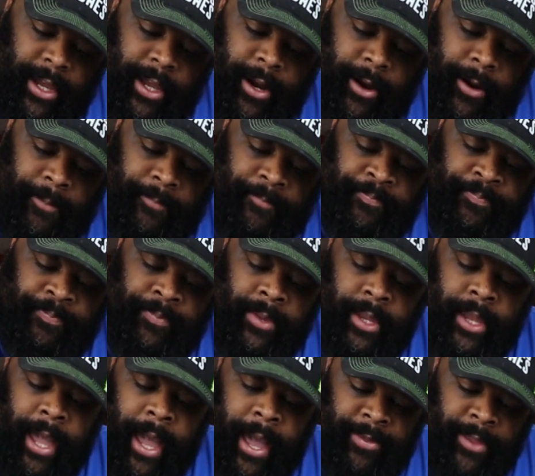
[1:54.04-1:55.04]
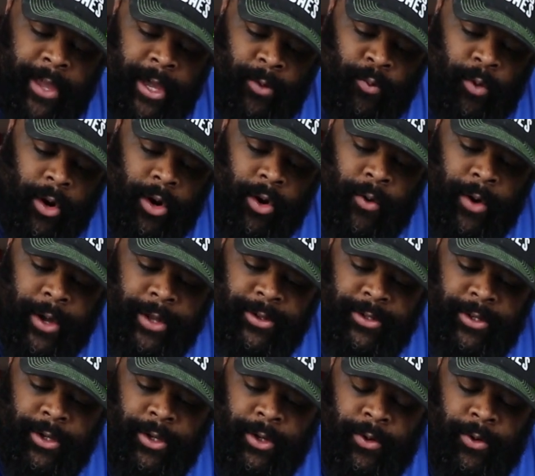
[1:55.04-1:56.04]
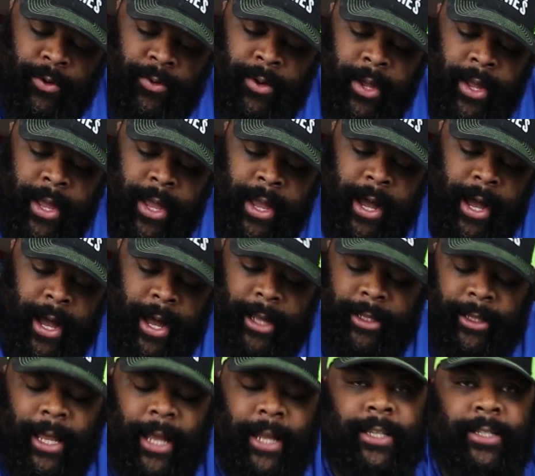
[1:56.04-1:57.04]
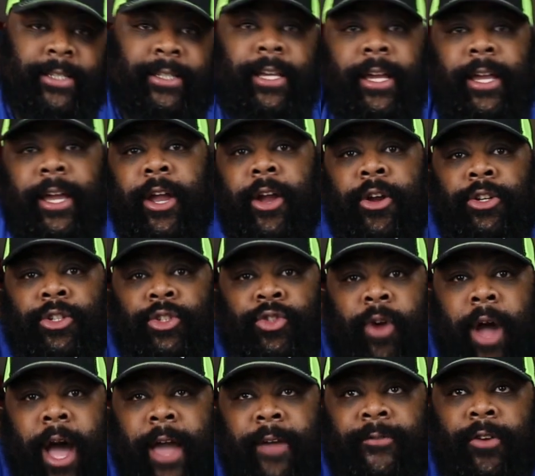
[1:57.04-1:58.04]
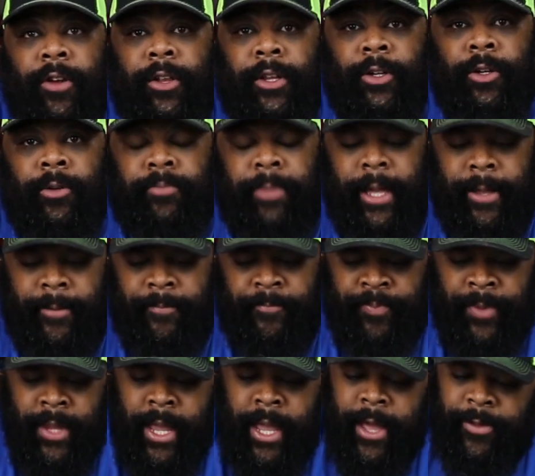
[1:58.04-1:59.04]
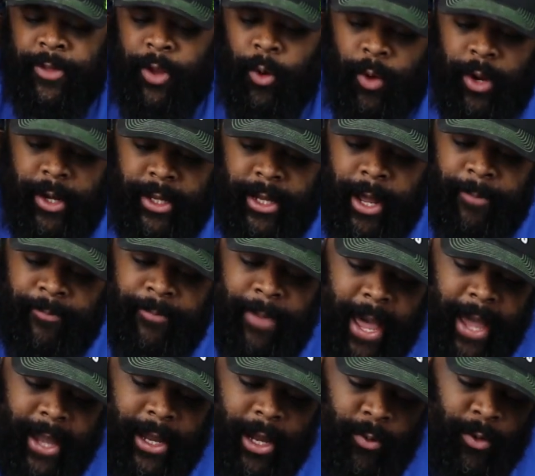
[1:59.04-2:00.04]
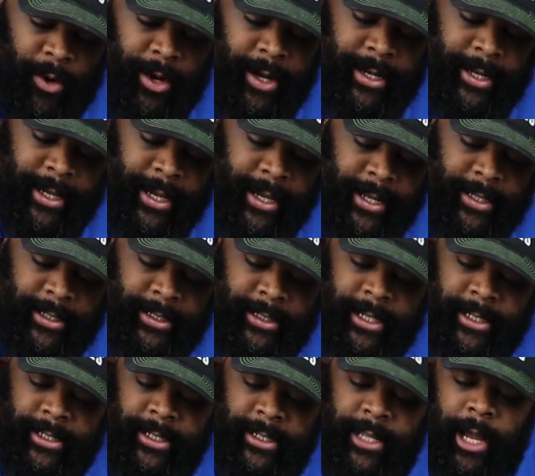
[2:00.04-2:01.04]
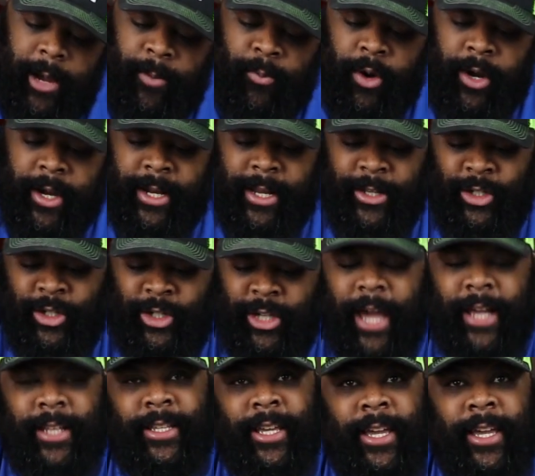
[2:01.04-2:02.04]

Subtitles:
here, and then we're going to let it sit here and dry for a little bit. Then we're gonna come back, we're gonna get it seasoned up, we're gonna inject